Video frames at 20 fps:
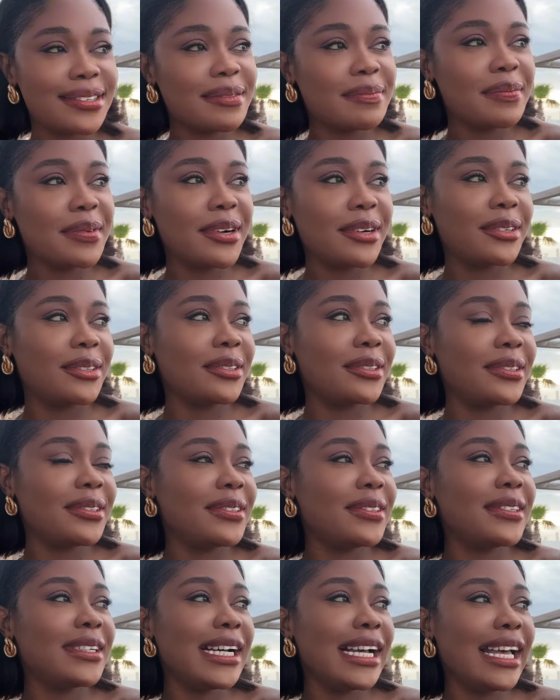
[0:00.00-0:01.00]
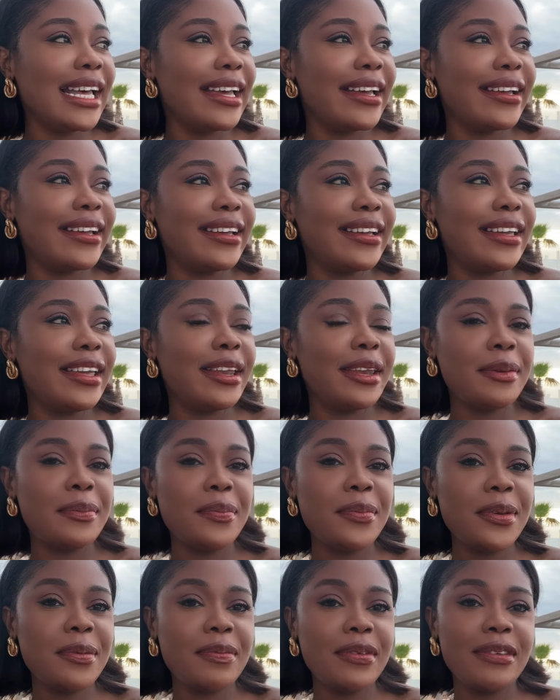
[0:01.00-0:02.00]
tomorrow and
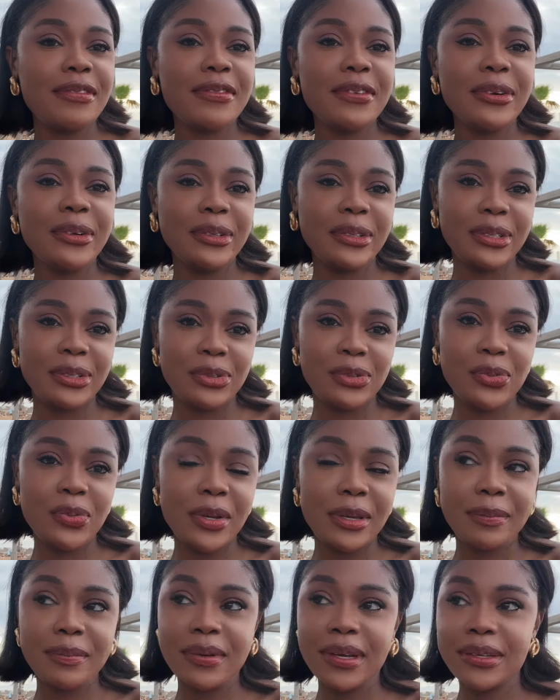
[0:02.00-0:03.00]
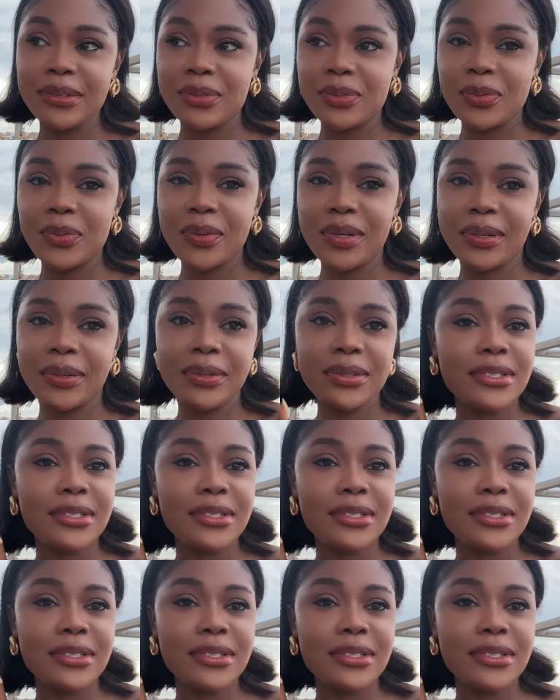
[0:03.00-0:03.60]
maybe for a swim as well.